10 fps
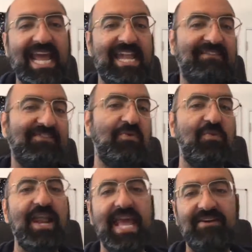And you've got
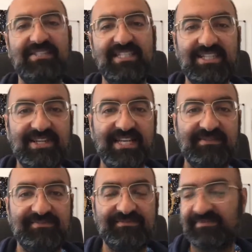1 hour to do it.
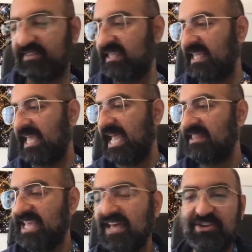
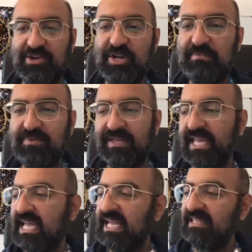And the other group,
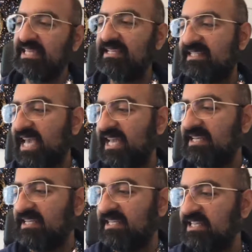they said,
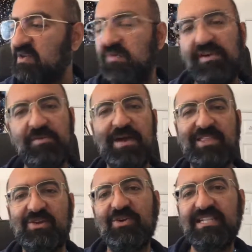don't worry about
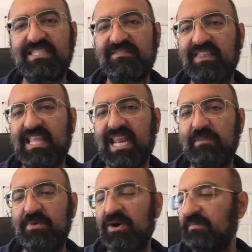the quality of the clay
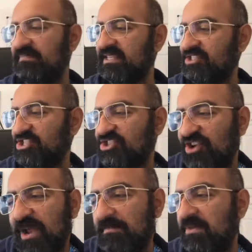pot. Just
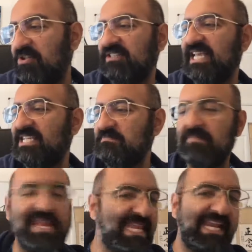try and mold as
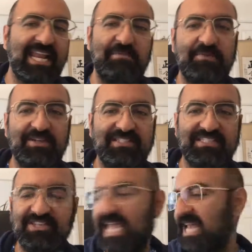many clay pots
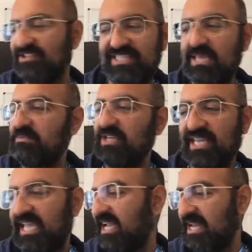as you can. Just keep
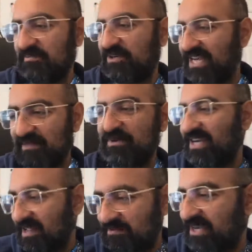doing it. Clay pot, clay pot,
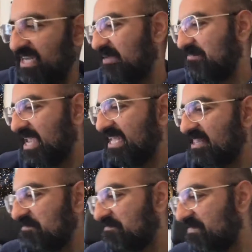clay pot. Keep making
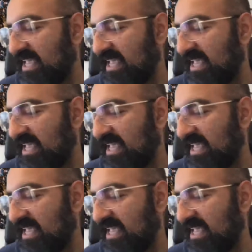them.